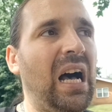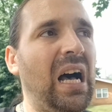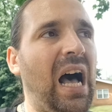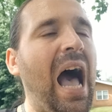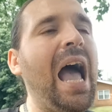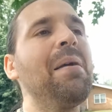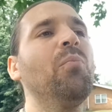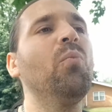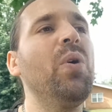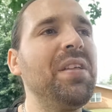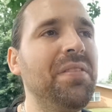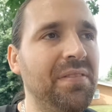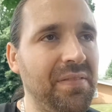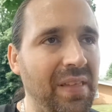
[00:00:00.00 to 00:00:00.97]
I'm
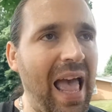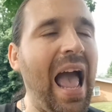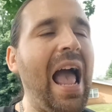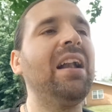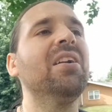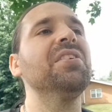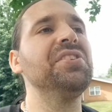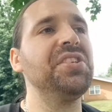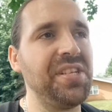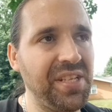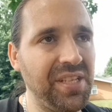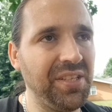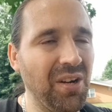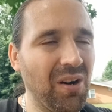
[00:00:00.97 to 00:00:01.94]
with the
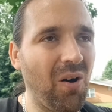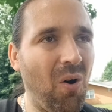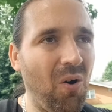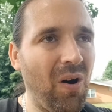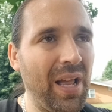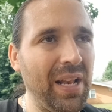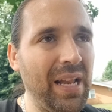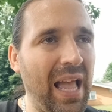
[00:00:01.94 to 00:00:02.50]
energy you're on.